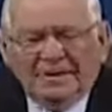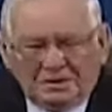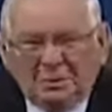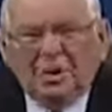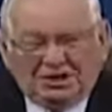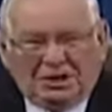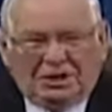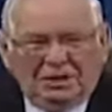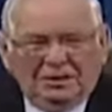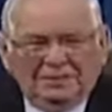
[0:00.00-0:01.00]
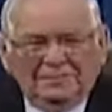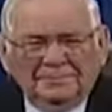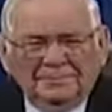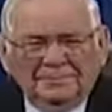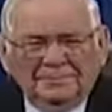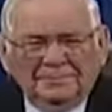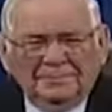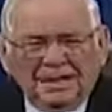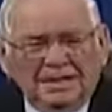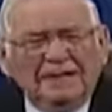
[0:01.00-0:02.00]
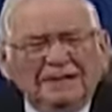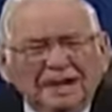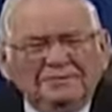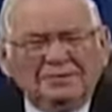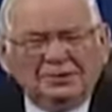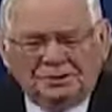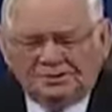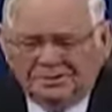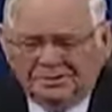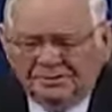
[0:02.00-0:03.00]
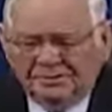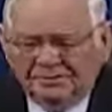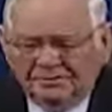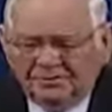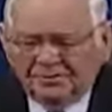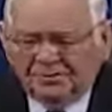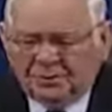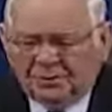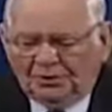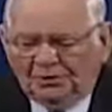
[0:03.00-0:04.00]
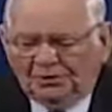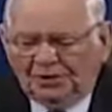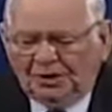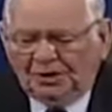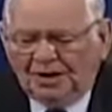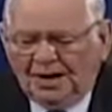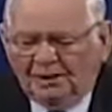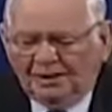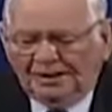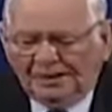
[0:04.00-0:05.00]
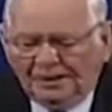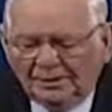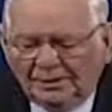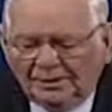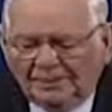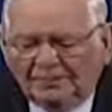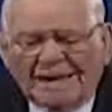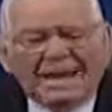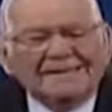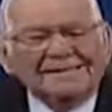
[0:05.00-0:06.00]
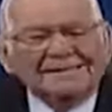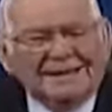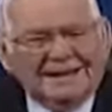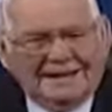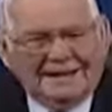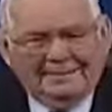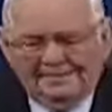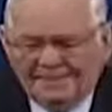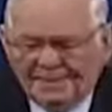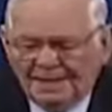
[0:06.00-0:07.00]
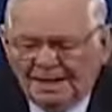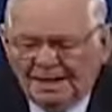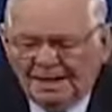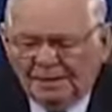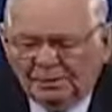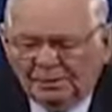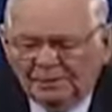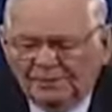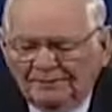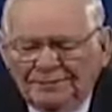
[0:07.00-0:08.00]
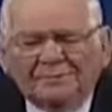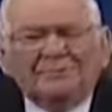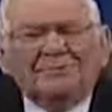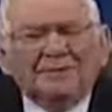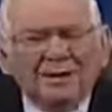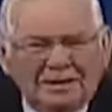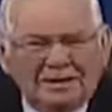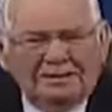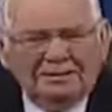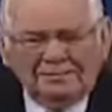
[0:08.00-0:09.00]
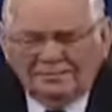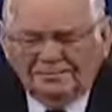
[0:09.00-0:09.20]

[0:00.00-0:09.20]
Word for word: He's watching and He loves you. Verse 4 to continue I will heal their backsliding, I will love them freely,